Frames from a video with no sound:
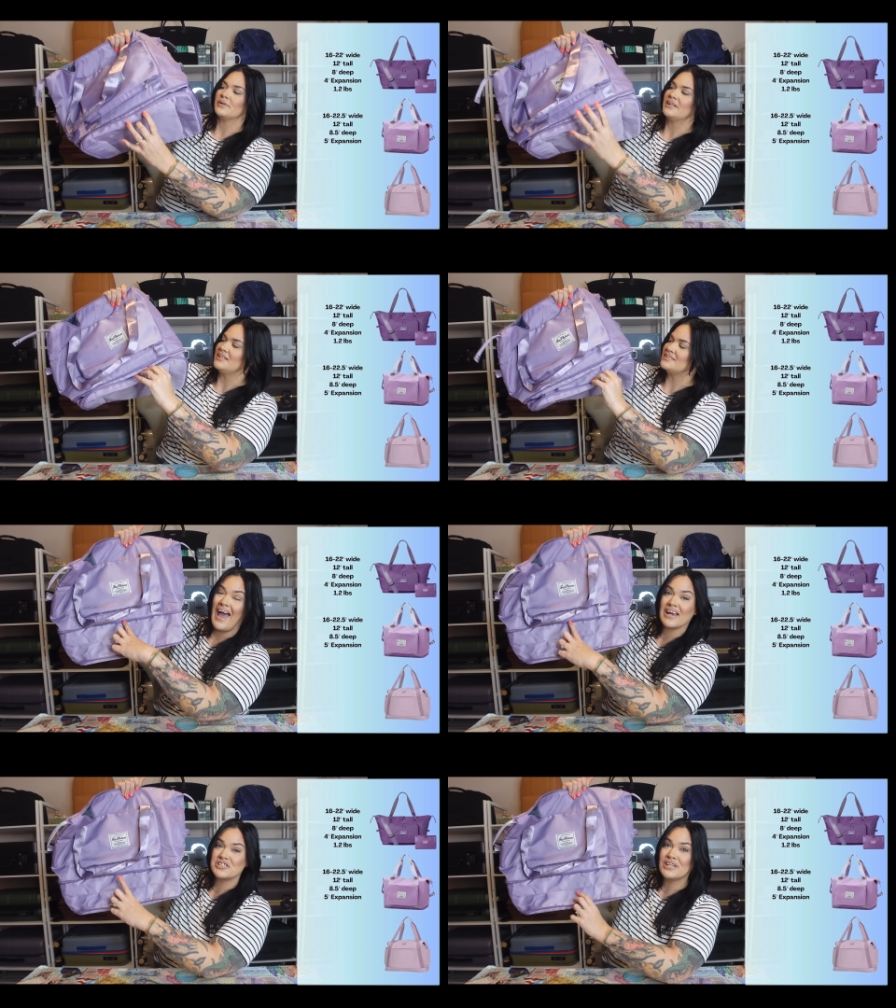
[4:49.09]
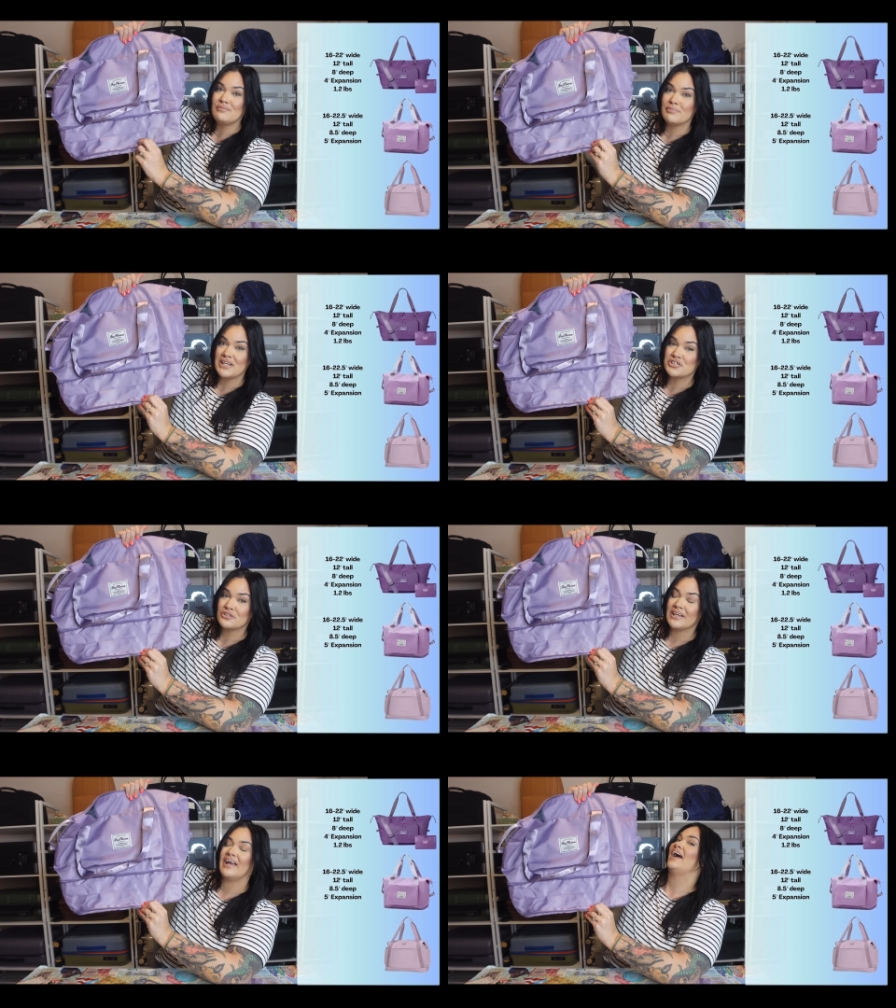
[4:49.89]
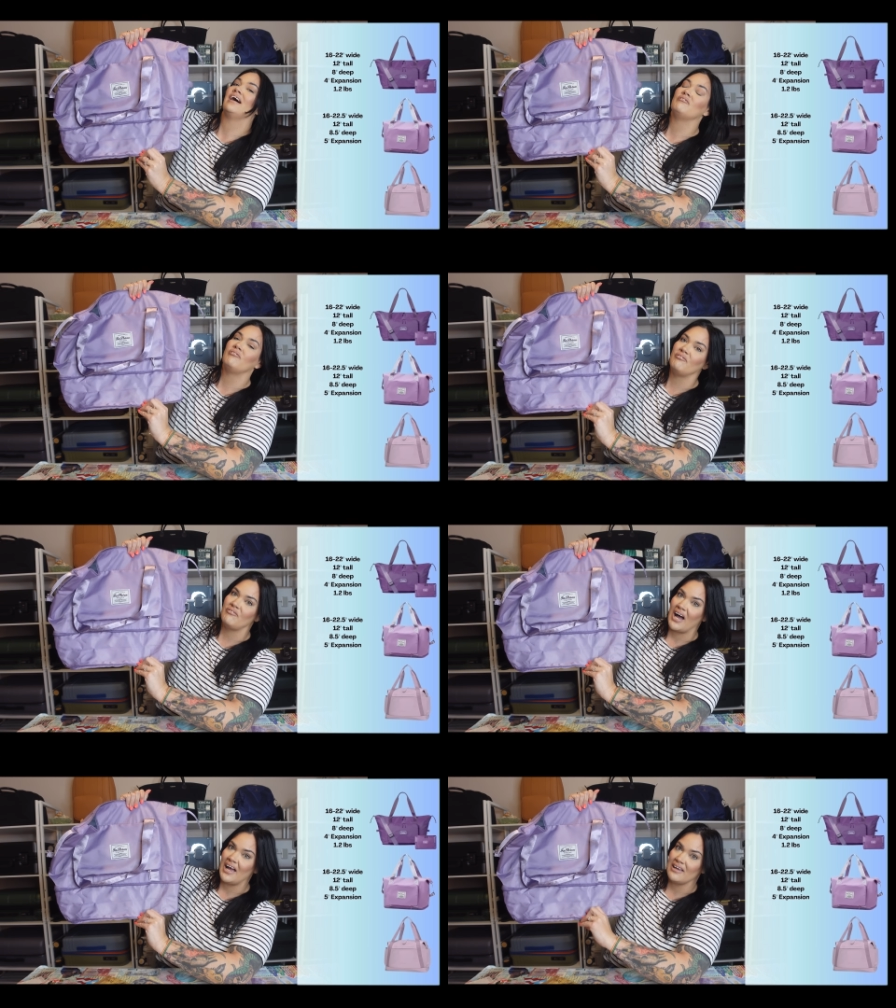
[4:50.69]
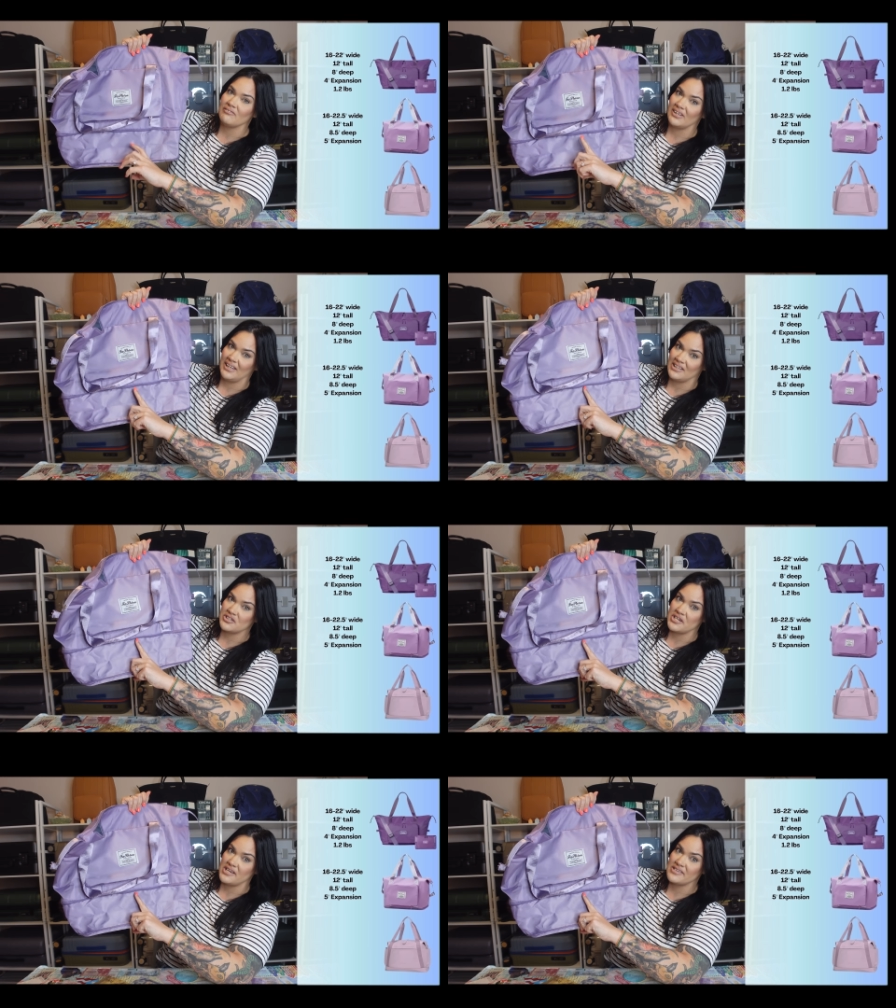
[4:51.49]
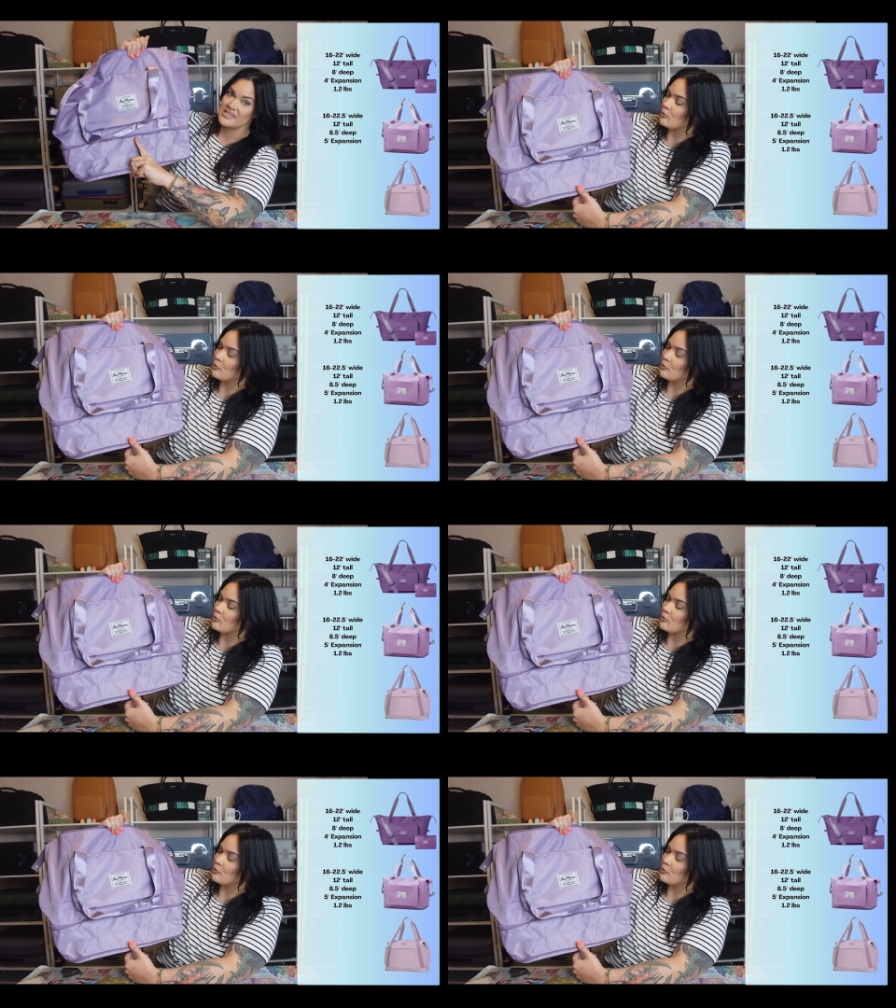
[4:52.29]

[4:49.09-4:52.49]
one is actually measuring at inches.